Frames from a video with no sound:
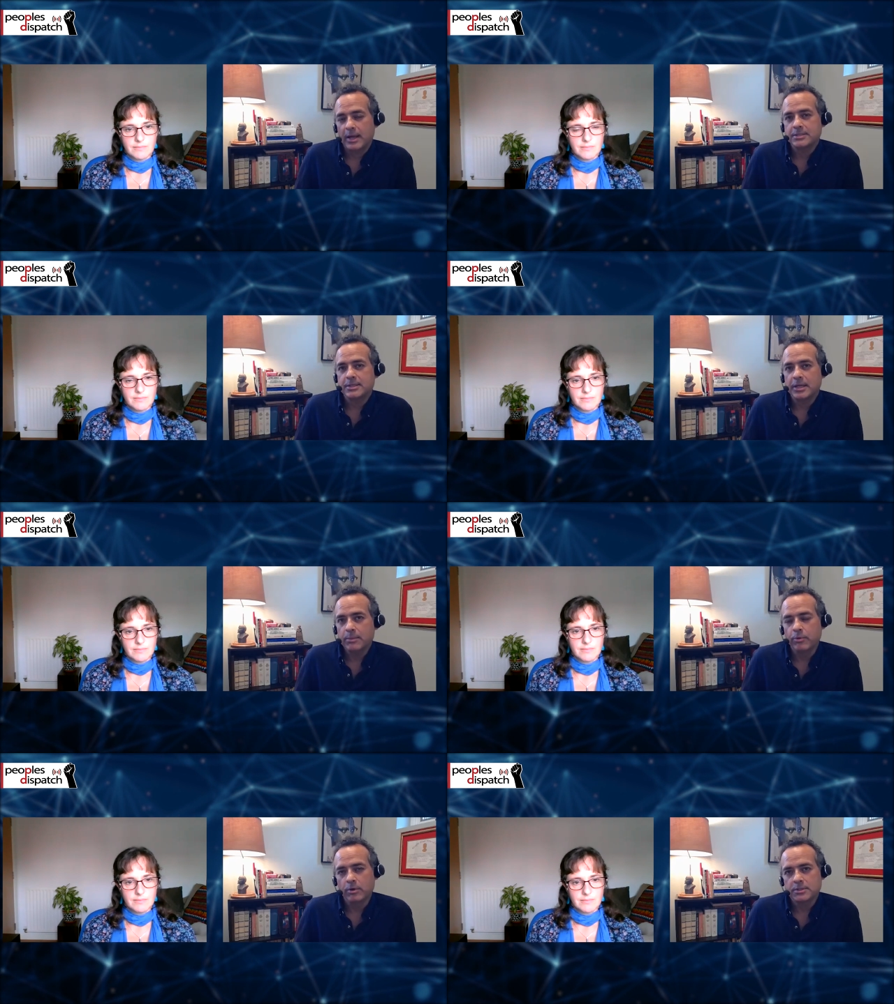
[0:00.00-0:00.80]
Speaker 1: as
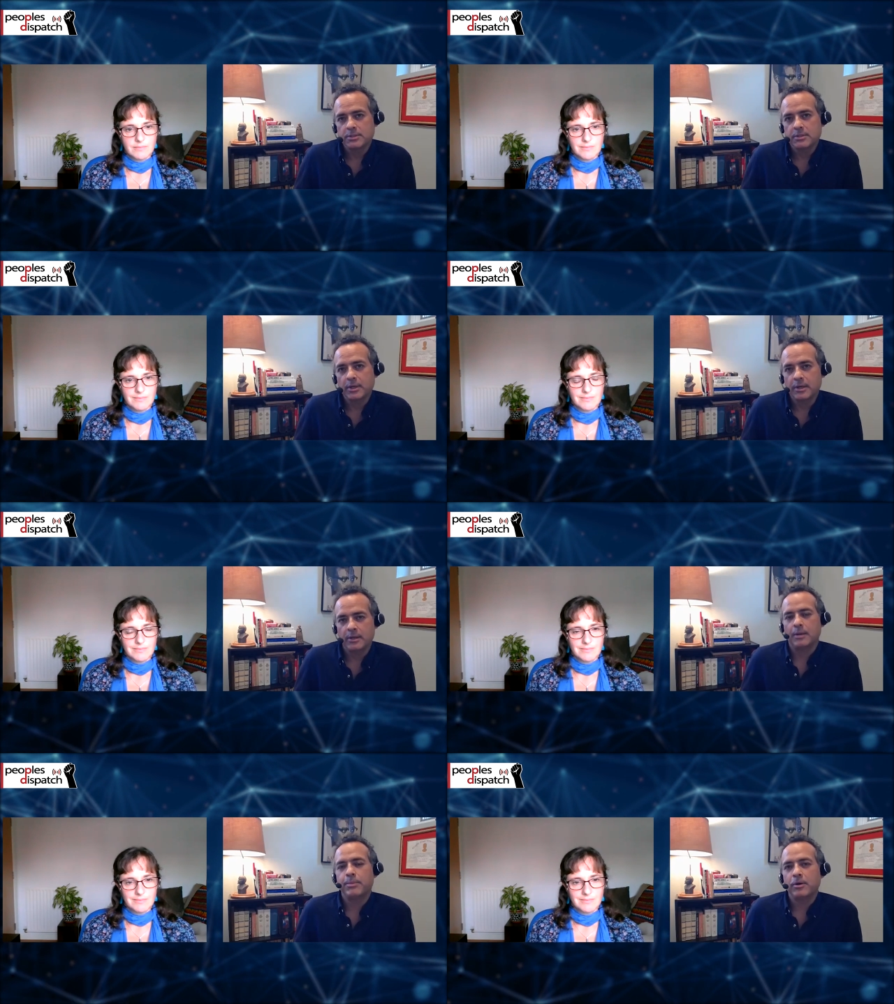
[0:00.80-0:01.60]
ebooks
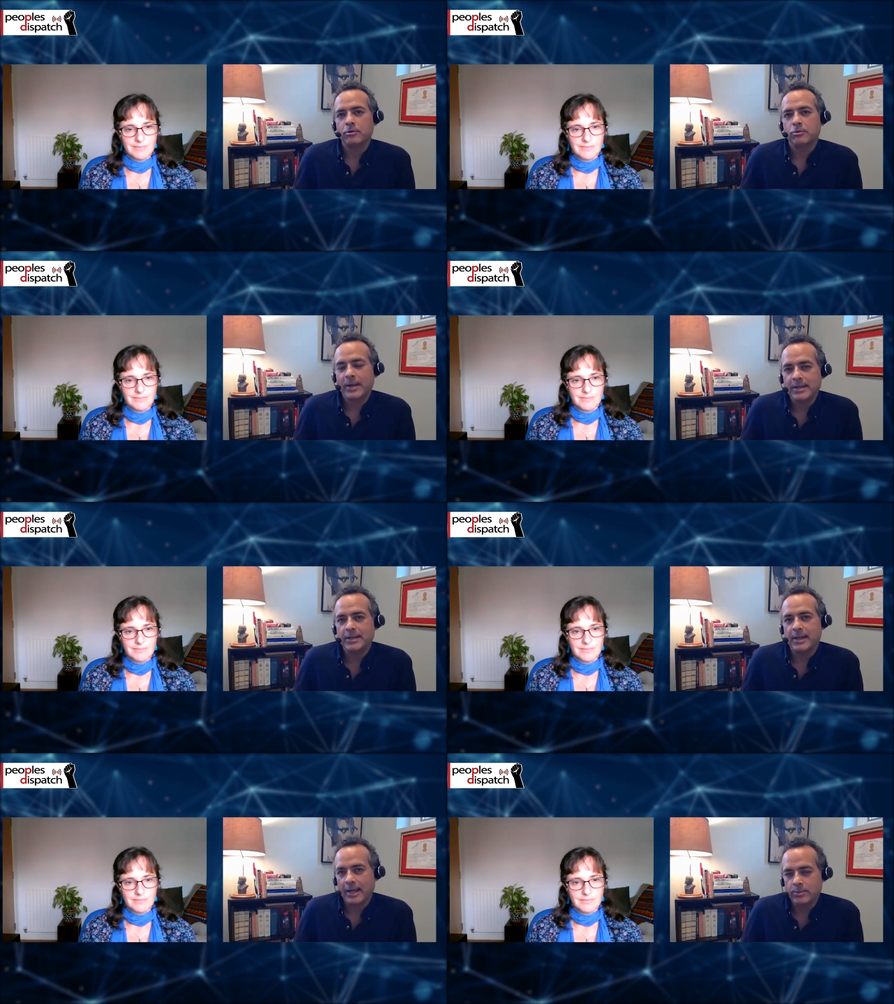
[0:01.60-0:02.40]
in about
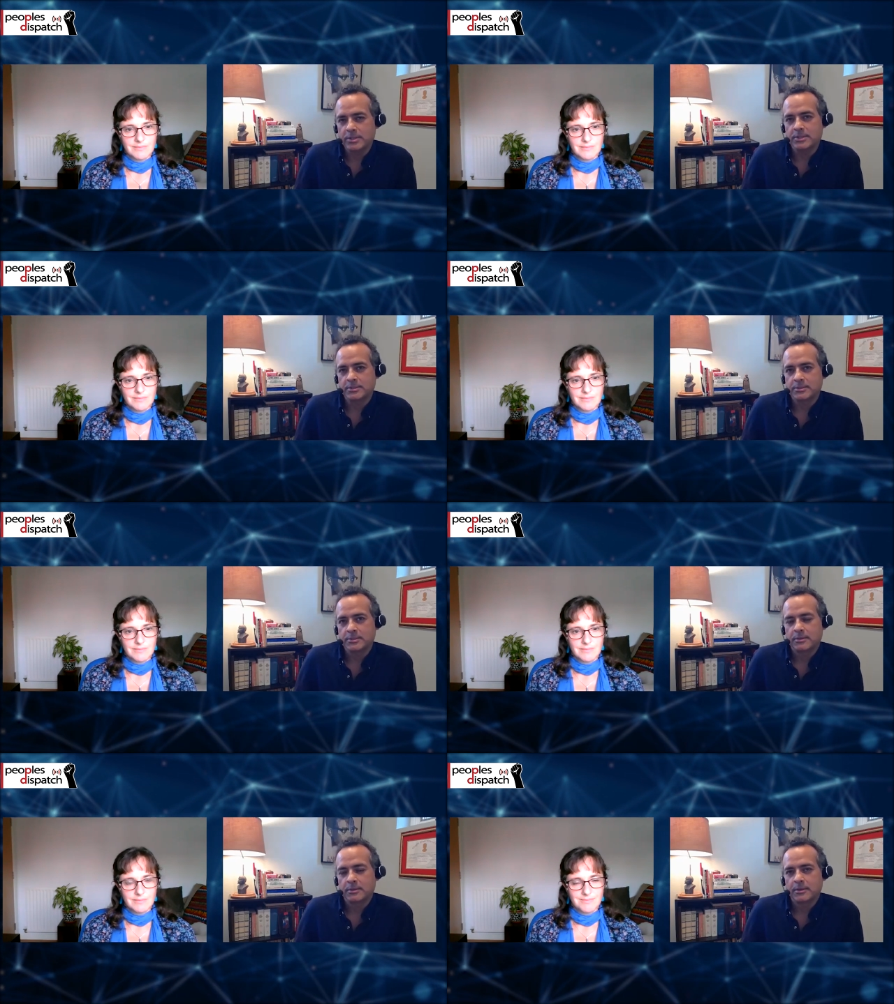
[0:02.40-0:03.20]
20
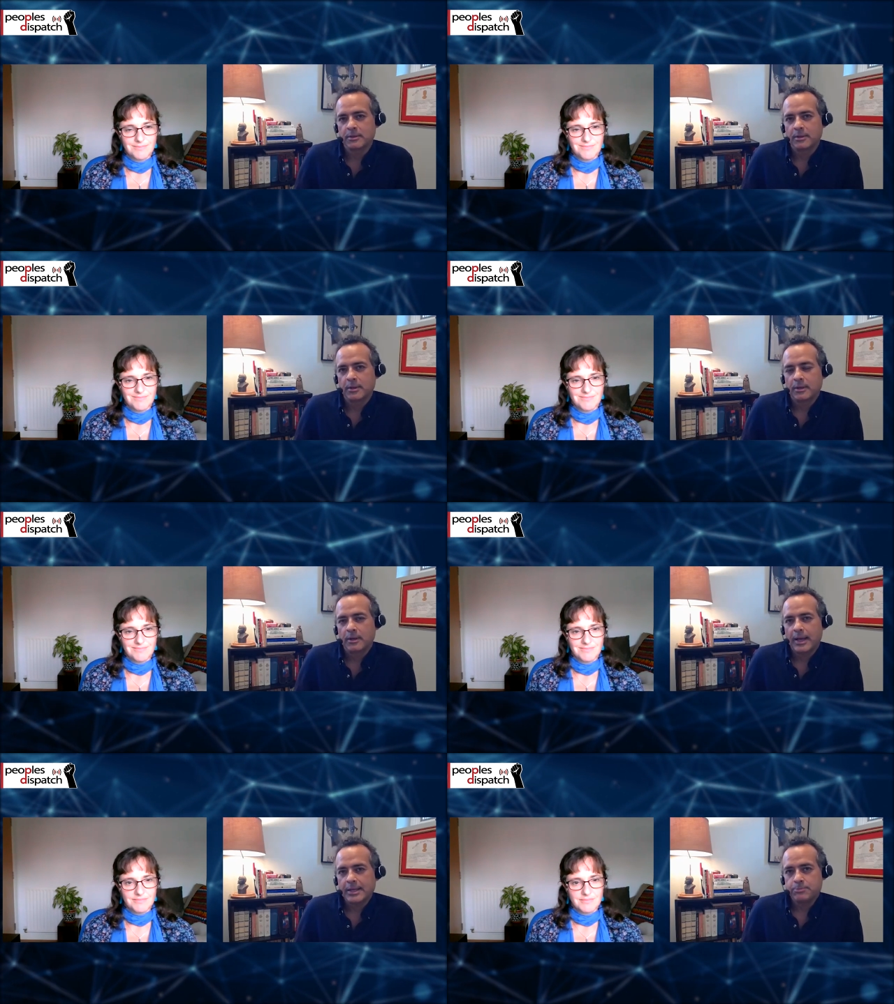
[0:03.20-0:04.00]
languages.
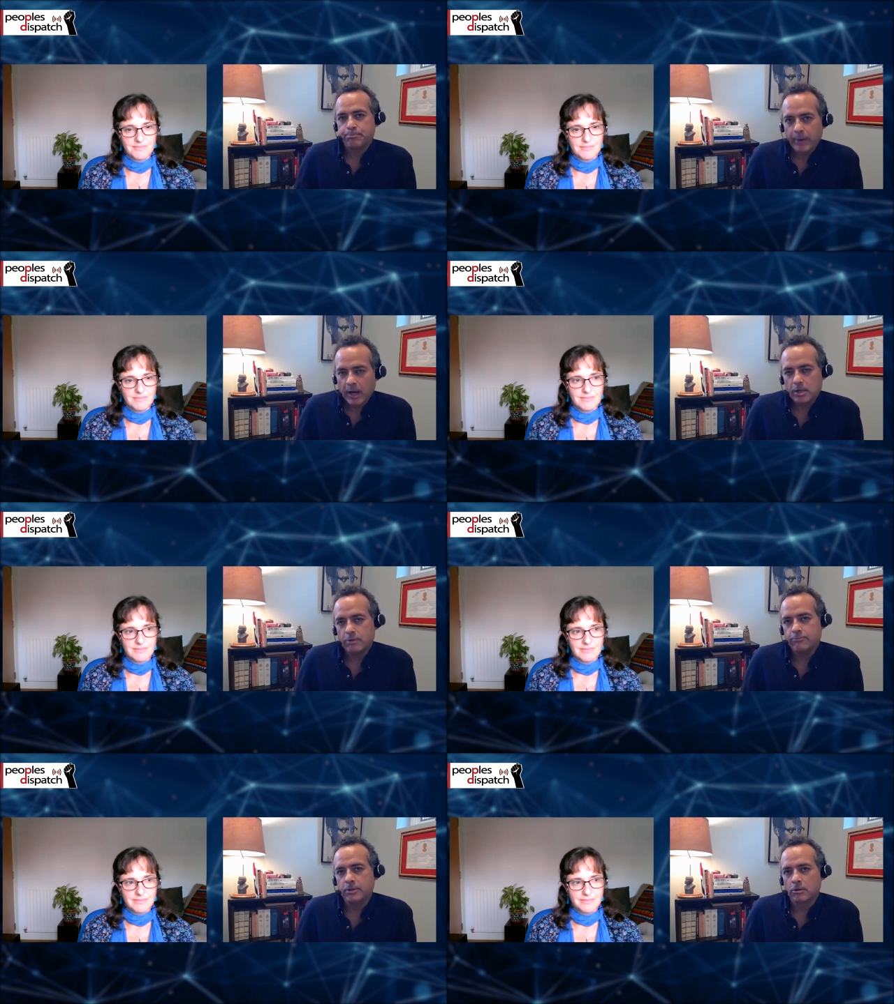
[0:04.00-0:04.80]
As part
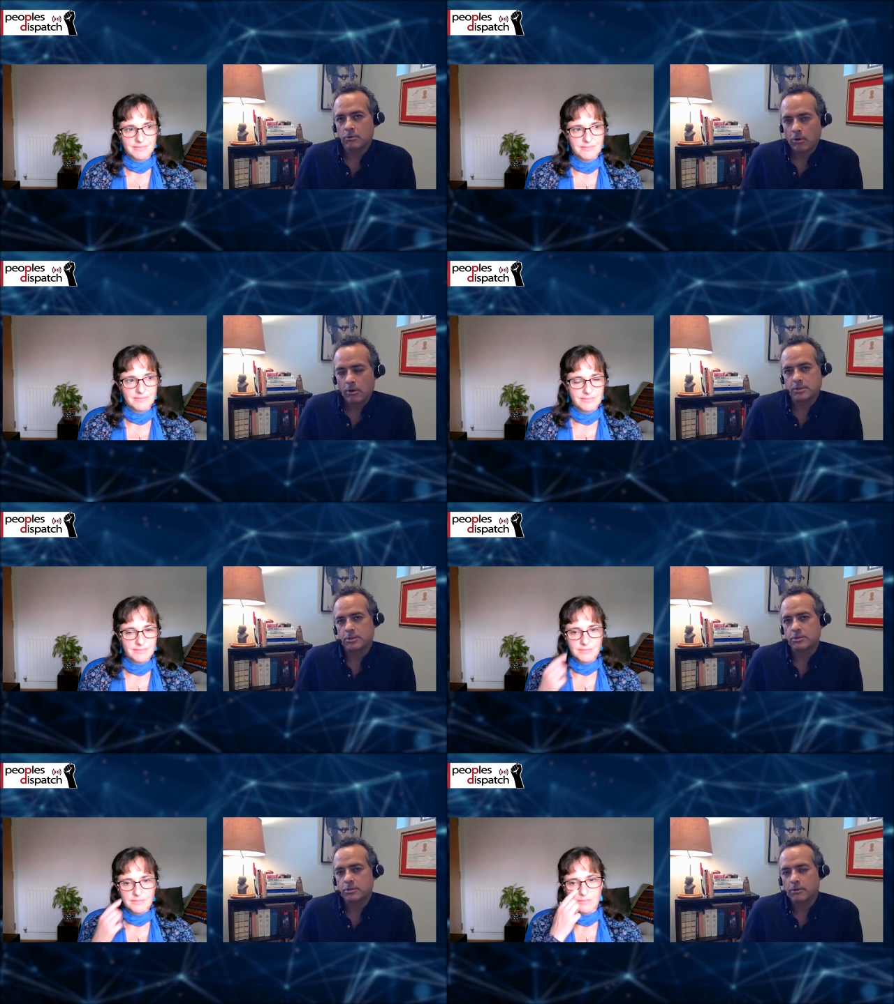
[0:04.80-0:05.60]
of the
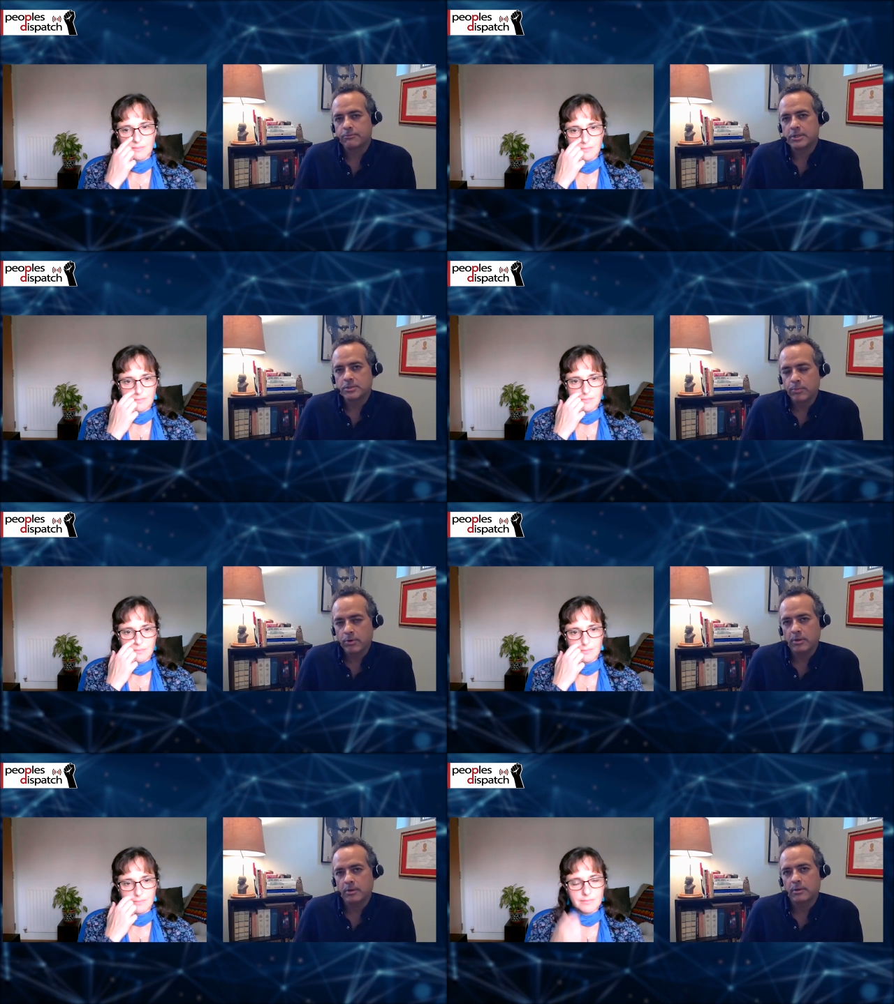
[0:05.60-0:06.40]
launch of this
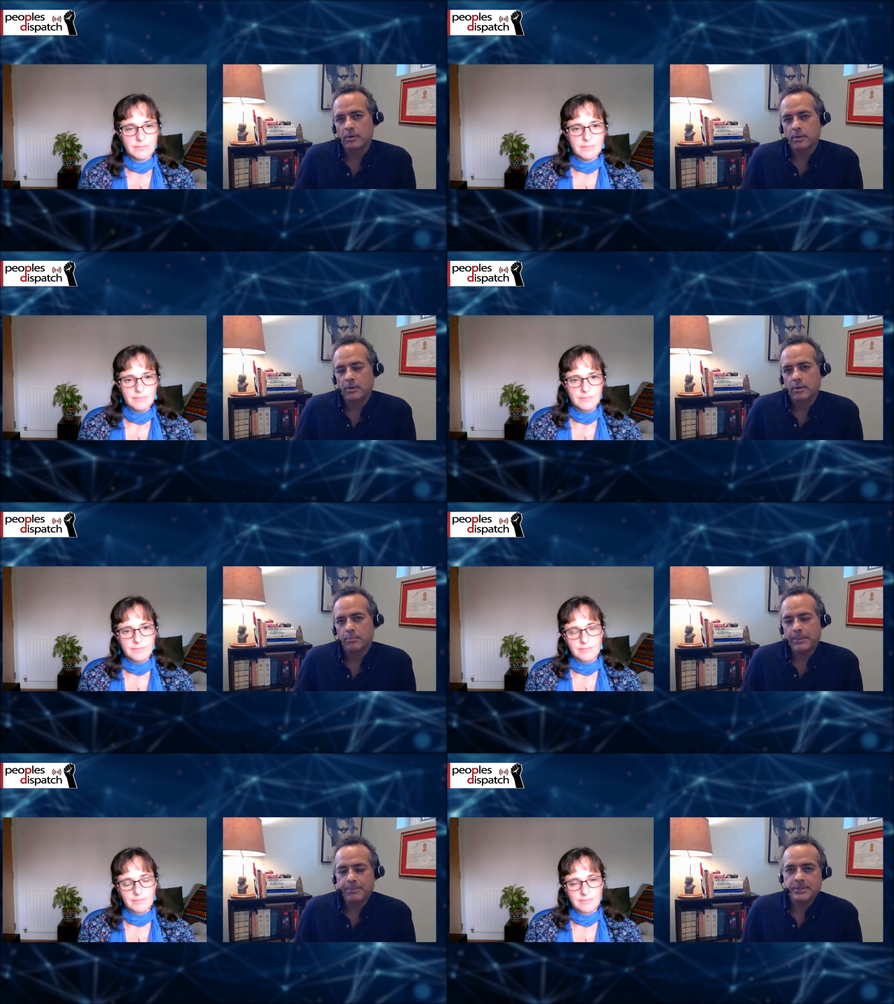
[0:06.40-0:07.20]
book,
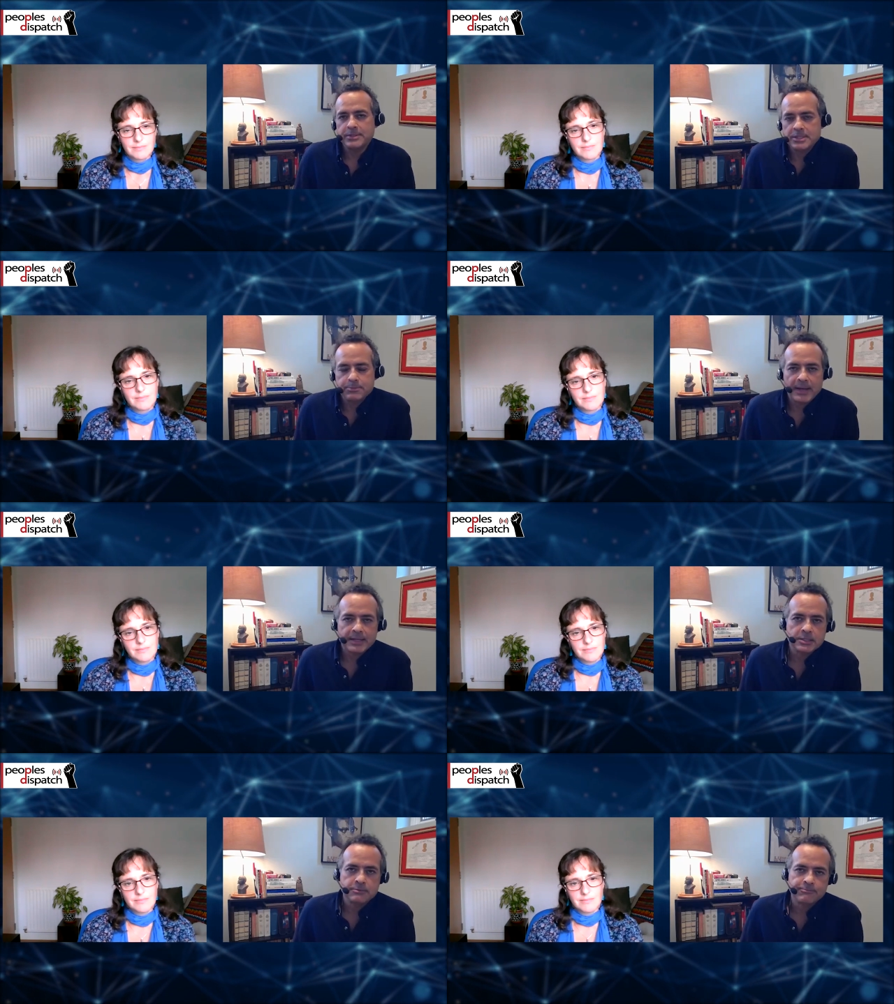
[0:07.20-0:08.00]
People's Dispatch is